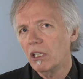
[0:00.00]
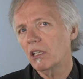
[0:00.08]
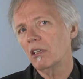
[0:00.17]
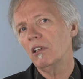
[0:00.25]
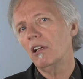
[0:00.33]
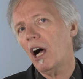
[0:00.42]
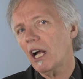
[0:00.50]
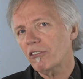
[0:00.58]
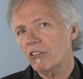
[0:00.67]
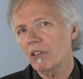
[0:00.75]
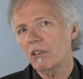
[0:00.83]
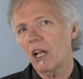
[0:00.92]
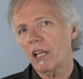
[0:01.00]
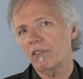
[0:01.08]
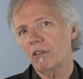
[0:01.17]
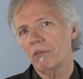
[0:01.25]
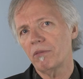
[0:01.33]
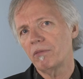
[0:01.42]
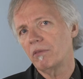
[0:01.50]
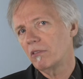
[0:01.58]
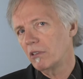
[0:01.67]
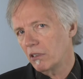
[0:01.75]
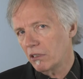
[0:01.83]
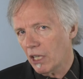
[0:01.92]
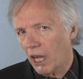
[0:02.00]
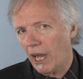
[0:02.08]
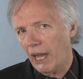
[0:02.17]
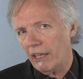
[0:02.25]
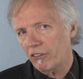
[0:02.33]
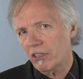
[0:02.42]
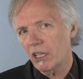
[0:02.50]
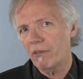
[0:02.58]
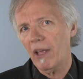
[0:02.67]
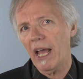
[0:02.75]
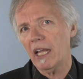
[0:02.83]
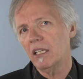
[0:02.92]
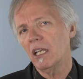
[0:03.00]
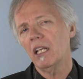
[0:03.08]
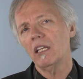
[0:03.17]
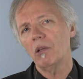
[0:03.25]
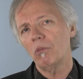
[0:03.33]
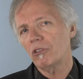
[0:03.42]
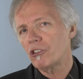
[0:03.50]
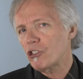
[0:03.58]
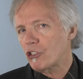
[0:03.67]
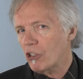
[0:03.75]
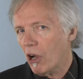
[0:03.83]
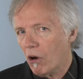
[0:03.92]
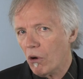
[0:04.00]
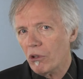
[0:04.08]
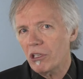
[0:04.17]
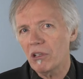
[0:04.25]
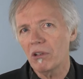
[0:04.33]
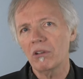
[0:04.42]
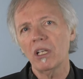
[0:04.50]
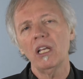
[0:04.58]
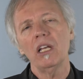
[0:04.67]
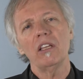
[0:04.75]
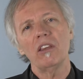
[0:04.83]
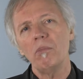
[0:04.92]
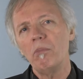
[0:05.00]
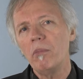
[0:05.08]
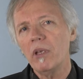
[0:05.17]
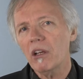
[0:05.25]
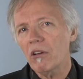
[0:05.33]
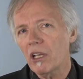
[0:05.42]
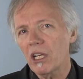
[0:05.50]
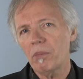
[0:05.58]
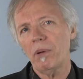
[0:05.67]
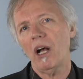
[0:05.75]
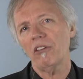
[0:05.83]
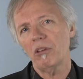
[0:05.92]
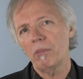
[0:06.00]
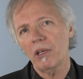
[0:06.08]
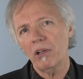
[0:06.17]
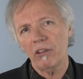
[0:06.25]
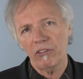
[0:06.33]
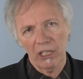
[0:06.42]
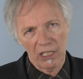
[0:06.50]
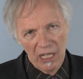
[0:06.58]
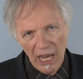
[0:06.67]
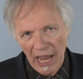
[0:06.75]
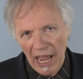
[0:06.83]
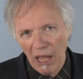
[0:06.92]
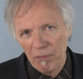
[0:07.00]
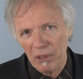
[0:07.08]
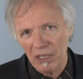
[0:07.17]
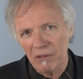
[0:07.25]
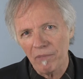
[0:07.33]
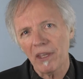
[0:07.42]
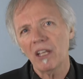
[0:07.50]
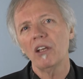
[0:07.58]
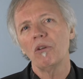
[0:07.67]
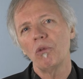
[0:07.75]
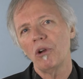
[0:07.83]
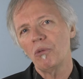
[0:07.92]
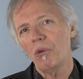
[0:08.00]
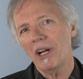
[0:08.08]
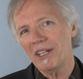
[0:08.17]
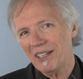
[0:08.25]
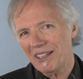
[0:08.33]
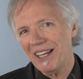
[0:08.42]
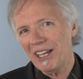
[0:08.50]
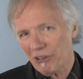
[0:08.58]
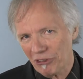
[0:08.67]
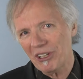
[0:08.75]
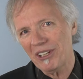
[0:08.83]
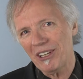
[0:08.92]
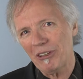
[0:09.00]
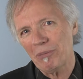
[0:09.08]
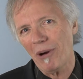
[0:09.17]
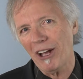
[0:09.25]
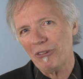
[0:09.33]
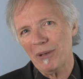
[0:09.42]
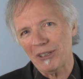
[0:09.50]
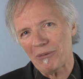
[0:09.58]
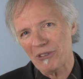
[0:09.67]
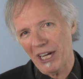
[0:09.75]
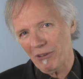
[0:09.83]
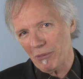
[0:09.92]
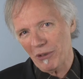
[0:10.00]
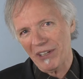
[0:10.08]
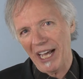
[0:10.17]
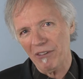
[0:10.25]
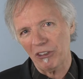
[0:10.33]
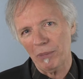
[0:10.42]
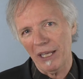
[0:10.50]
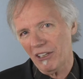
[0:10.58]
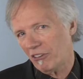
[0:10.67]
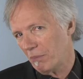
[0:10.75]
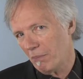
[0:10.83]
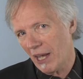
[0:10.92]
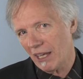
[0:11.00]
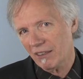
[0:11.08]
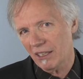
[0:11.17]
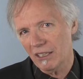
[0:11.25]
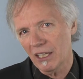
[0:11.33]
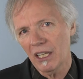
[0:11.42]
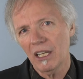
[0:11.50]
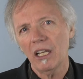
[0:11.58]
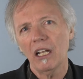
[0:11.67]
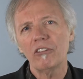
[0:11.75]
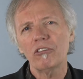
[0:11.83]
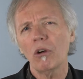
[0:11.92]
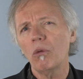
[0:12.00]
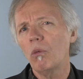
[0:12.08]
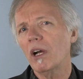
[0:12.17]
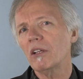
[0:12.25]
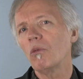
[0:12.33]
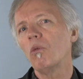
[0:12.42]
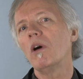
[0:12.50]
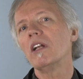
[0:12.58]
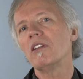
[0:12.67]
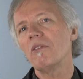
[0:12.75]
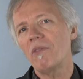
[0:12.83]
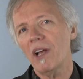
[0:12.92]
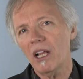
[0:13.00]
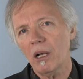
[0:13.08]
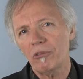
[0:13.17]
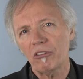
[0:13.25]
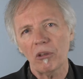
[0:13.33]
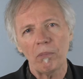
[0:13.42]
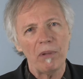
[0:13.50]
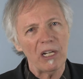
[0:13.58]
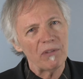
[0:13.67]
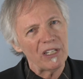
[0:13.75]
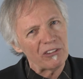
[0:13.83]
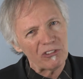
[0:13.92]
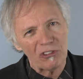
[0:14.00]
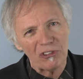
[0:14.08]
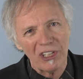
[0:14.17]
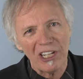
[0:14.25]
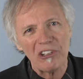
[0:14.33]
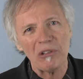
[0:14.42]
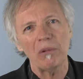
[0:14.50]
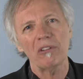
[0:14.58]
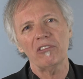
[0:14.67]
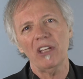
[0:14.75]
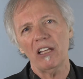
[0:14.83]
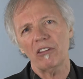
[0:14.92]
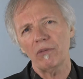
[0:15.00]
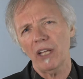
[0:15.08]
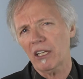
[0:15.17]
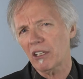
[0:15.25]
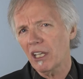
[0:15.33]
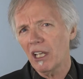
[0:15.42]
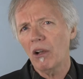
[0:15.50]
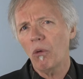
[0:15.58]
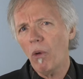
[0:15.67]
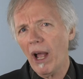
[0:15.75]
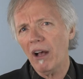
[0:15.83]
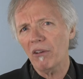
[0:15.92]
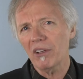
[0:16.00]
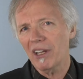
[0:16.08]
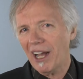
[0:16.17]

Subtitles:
lots and lots of eyes that will show you the myriad of possibilities that can happen when one enters into this prospect of trying to remove cataracts by this method. And so what one develops is a bit of an instinctual sense of like, wow,